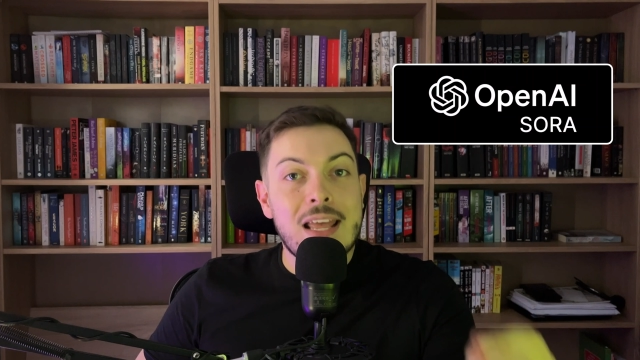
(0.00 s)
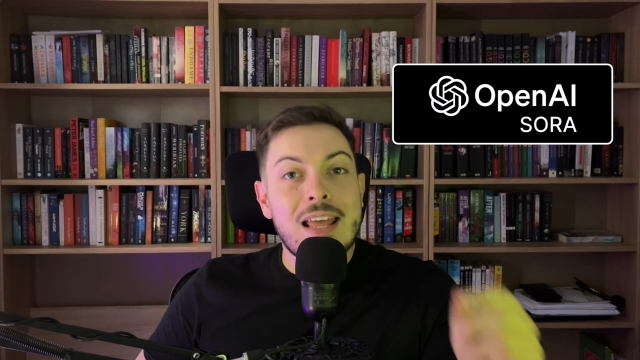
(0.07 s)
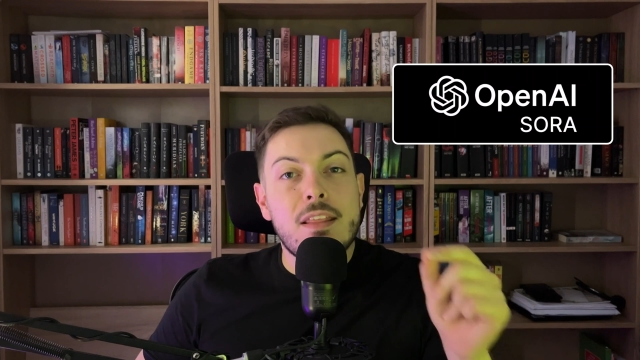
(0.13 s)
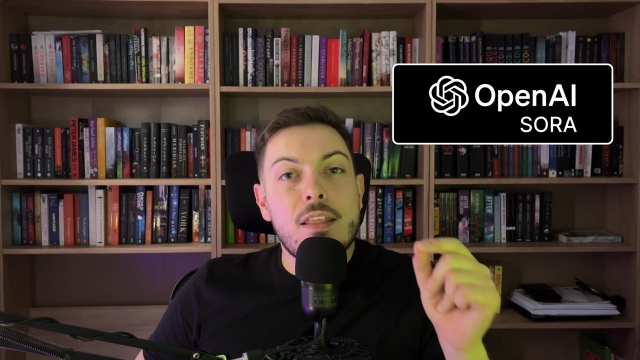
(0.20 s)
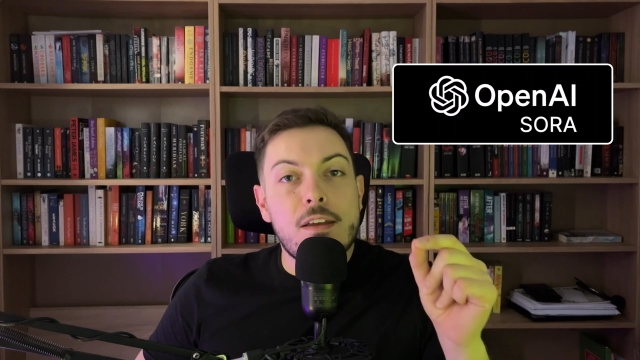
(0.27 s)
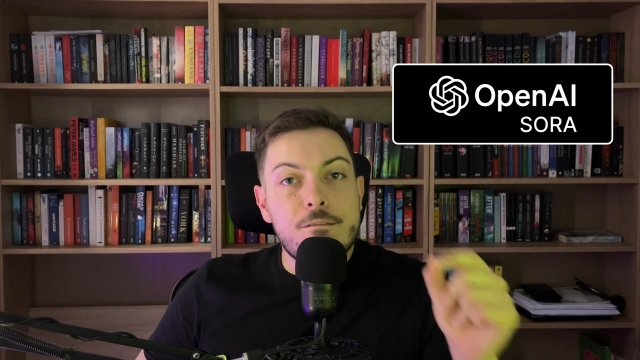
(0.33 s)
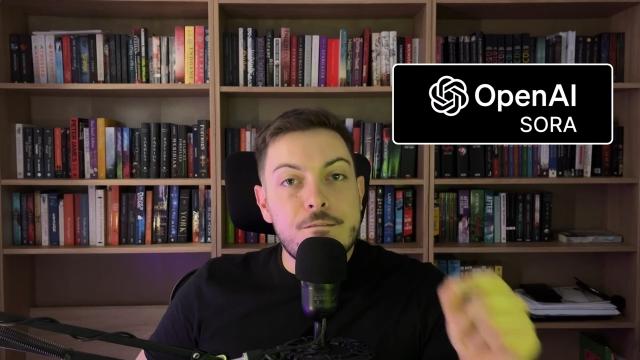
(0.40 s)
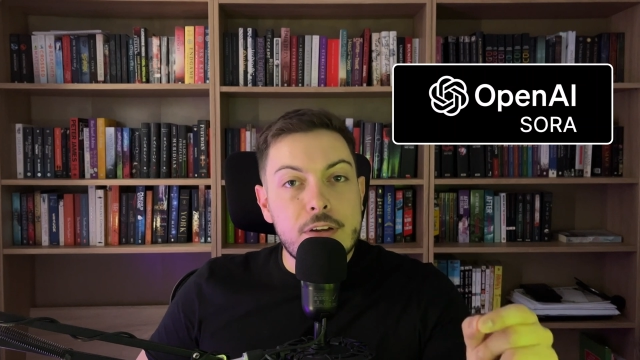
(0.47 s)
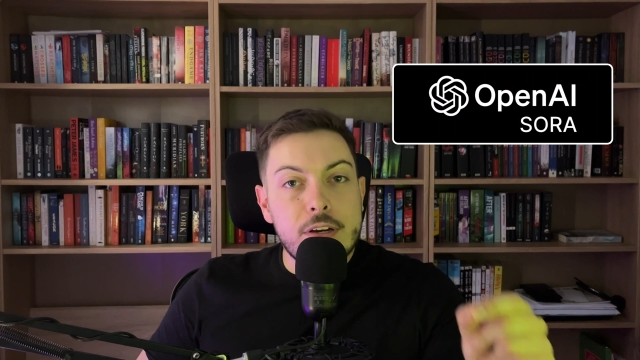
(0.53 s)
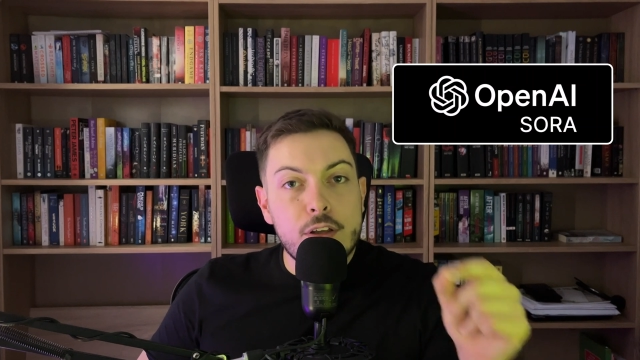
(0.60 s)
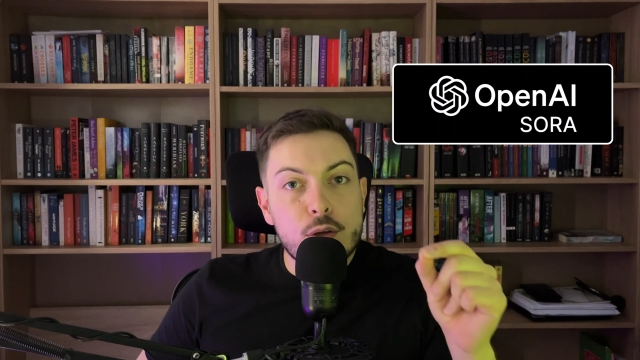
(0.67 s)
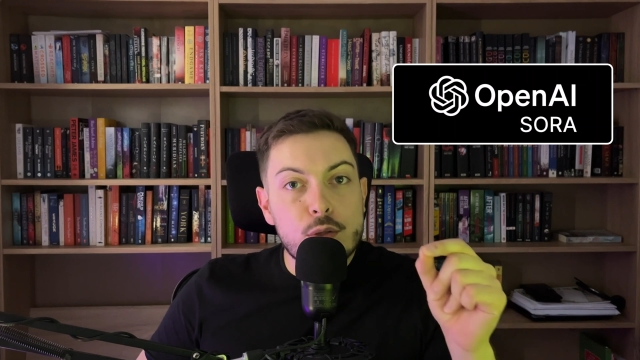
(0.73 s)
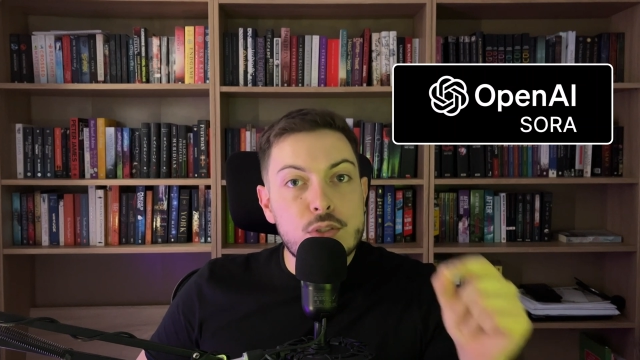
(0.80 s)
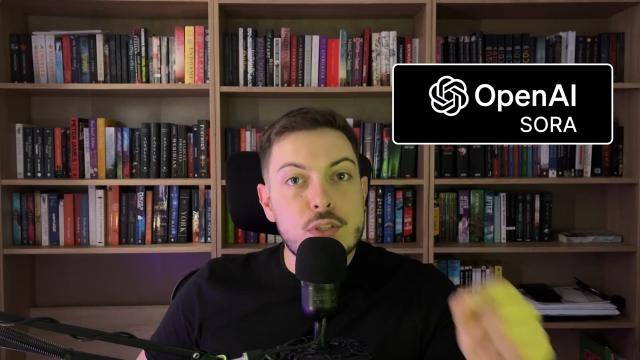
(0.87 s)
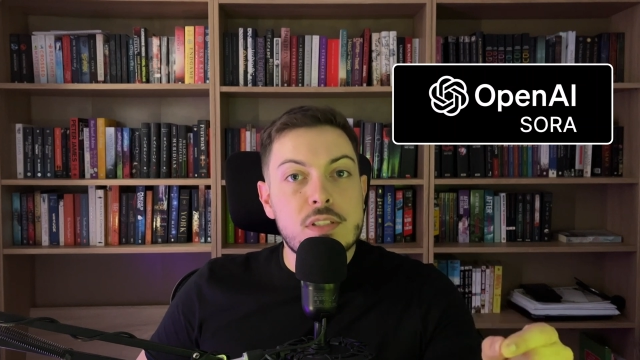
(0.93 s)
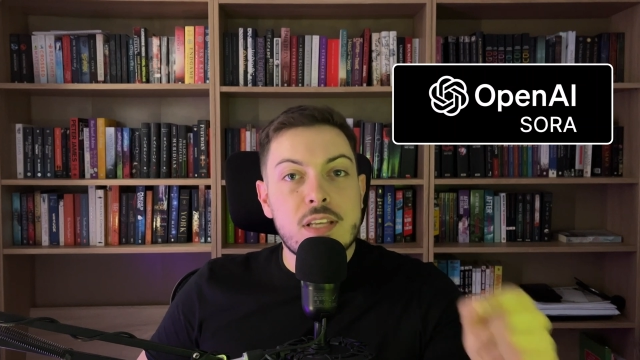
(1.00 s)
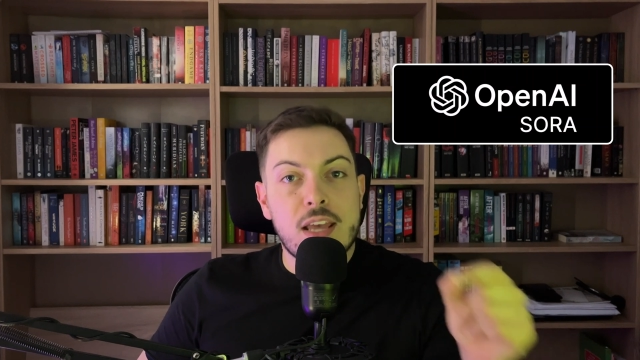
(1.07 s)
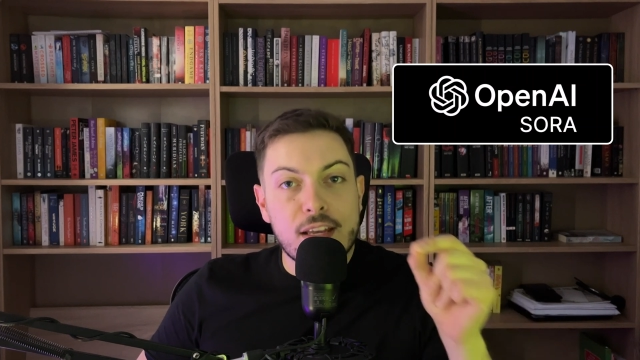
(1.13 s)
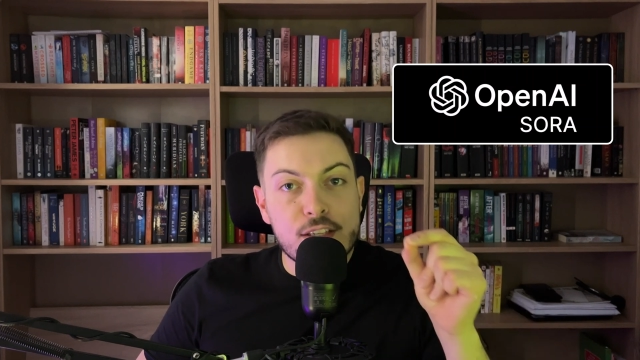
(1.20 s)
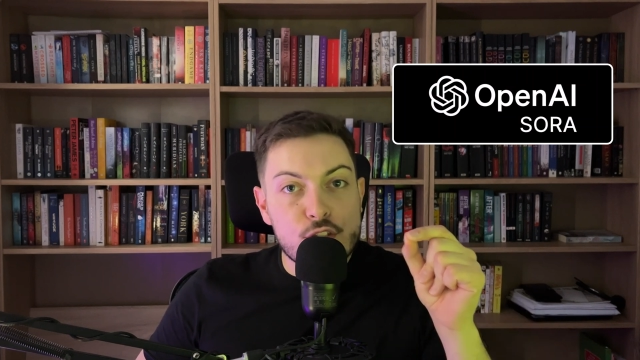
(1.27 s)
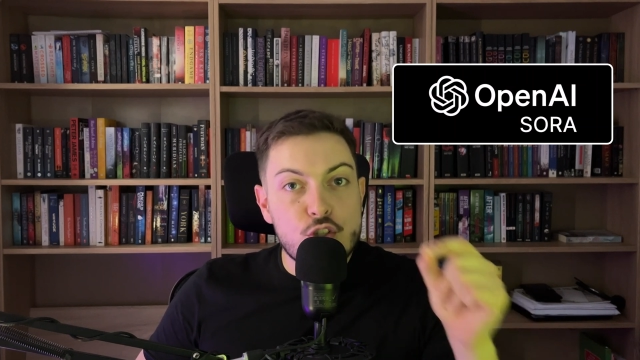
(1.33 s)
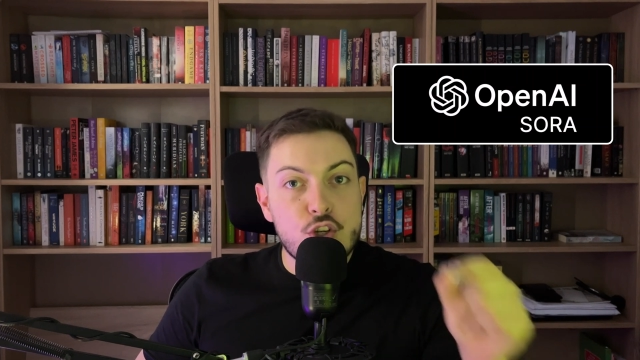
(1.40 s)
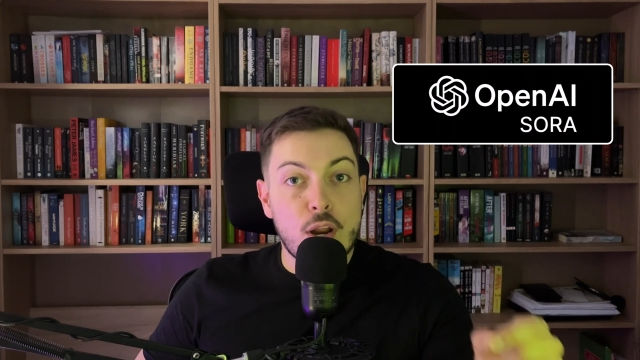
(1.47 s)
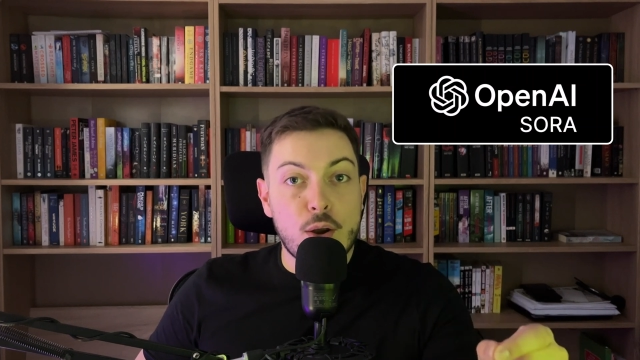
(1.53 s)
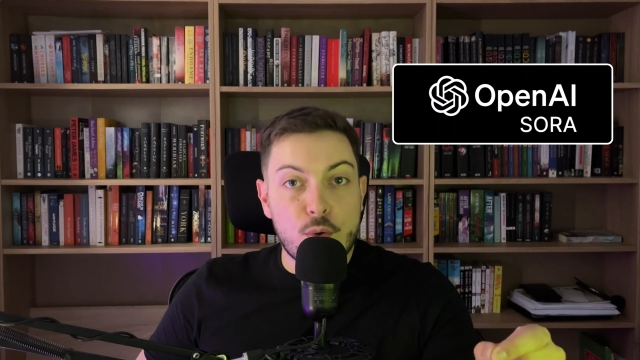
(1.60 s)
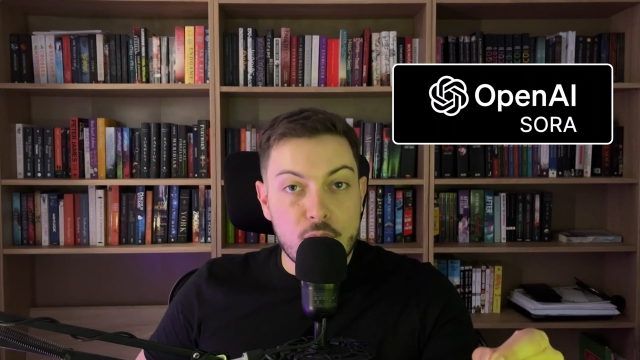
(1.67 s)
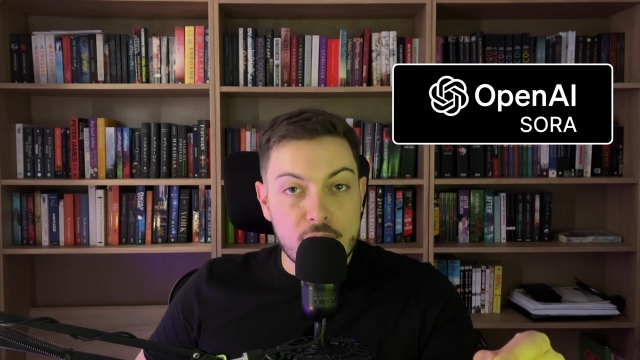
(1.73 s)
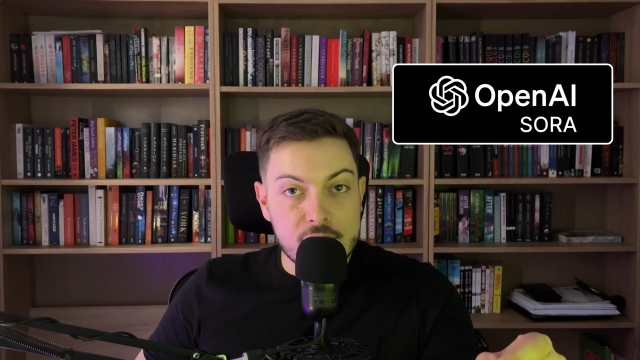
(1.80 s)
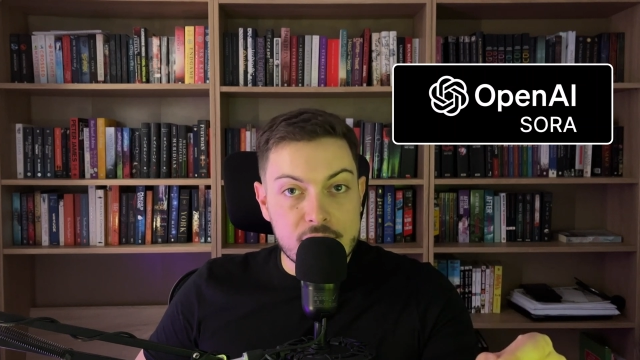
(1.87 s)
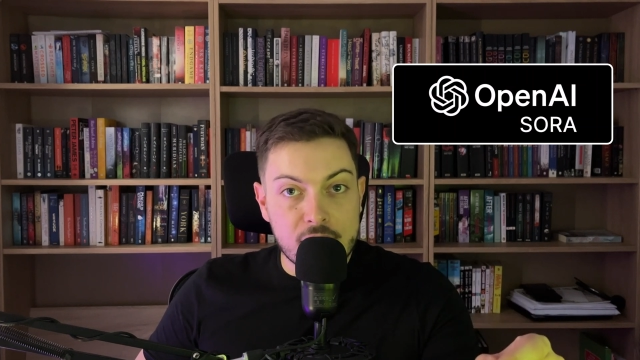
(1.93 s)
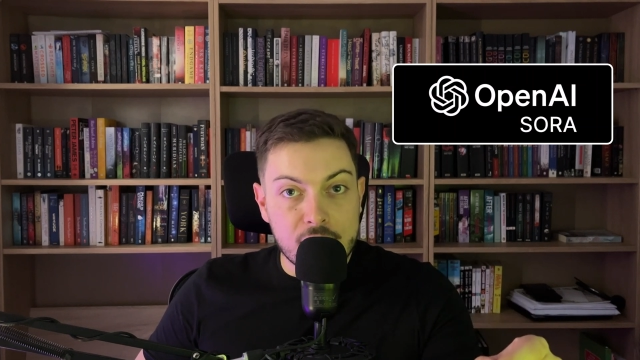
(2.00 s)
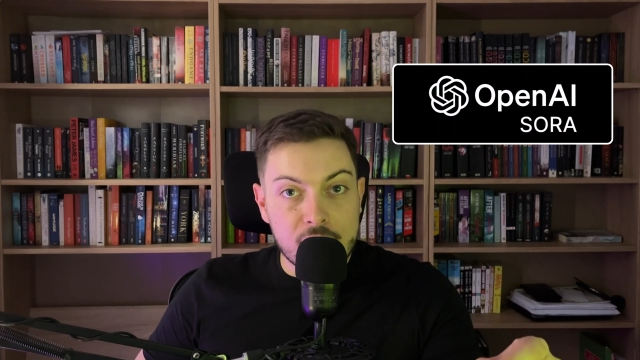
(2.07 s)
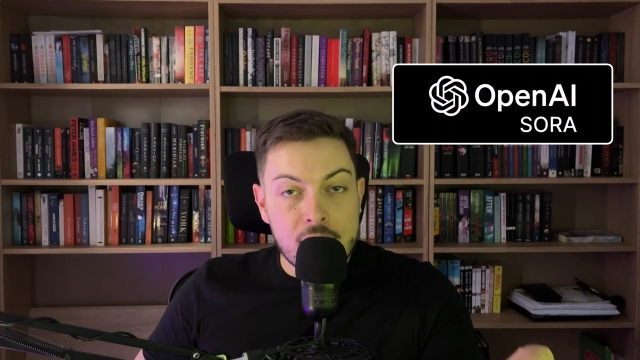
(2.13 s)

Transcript: their video to text generator.